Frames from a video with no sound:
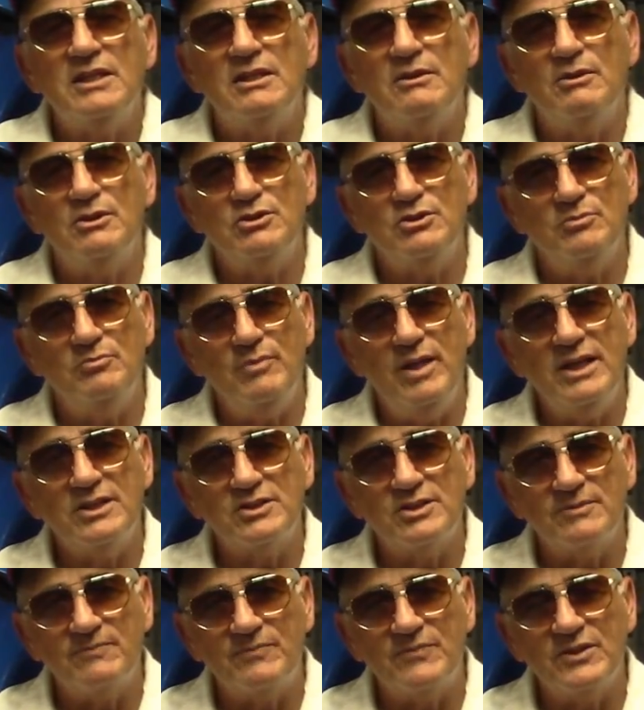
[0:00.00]
Now, I should
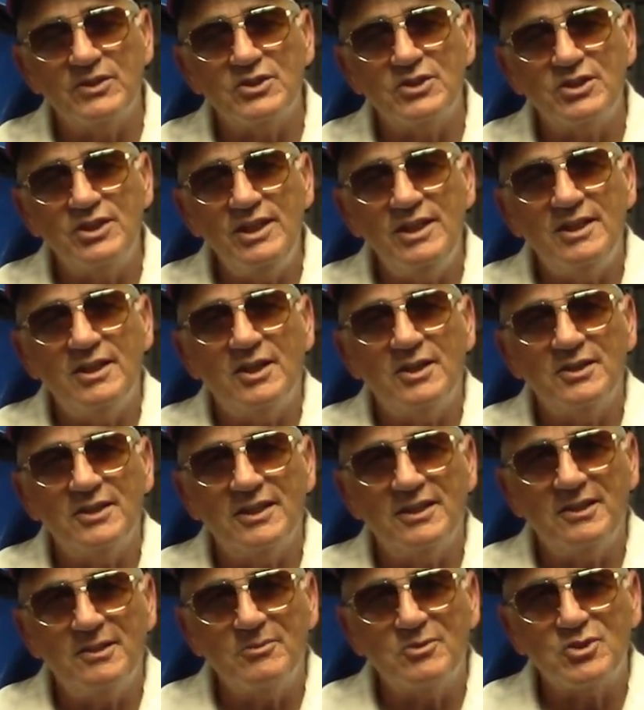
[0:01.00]
mention the seat
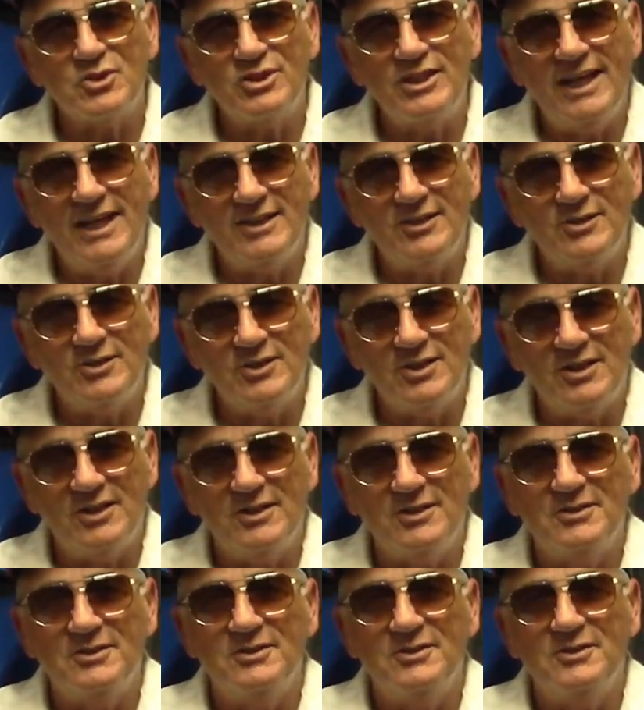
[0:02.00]
that comes standard
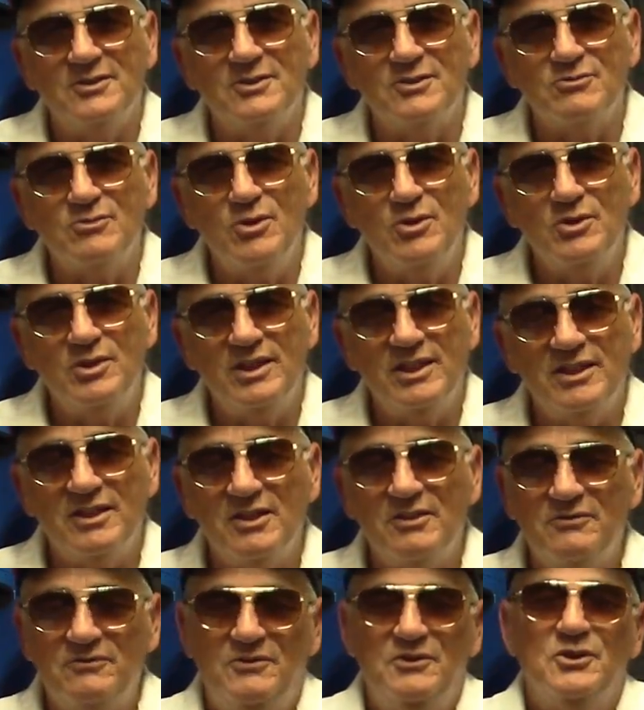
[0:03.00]
on the Road King.
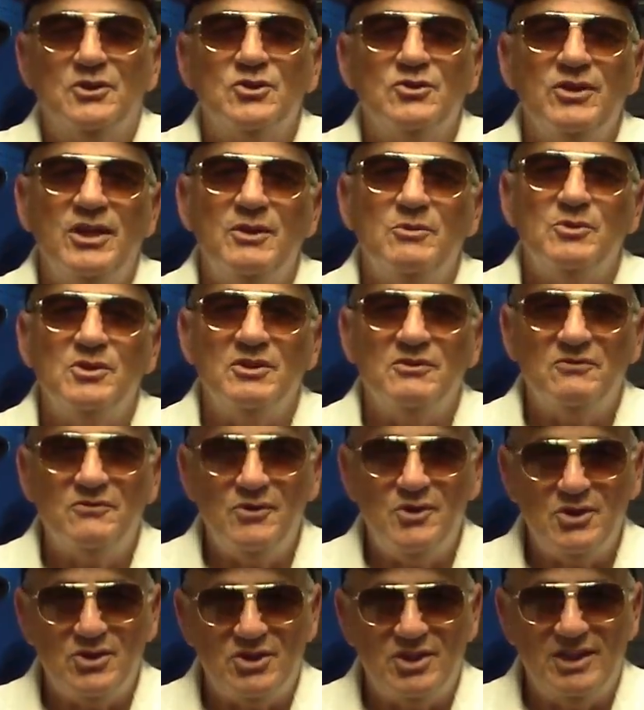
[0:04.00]
It feels great when you
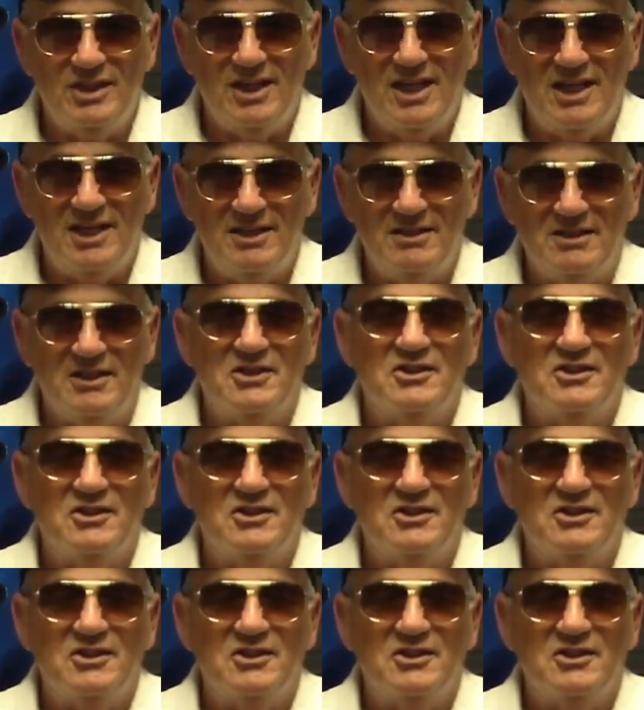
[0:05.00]
first sit on it.